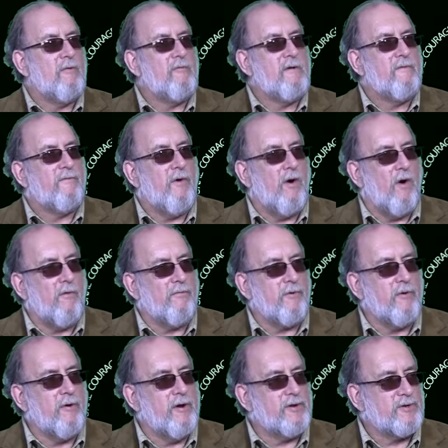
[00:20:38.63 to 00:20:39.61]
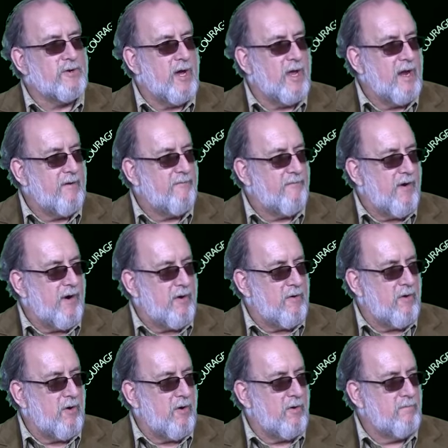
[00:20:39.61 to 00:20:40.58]
revolver is not a
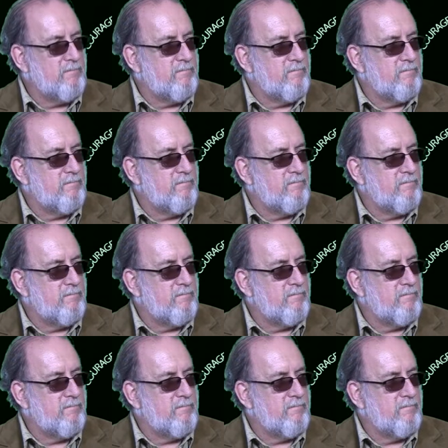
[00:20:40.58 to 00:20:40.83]
firearm.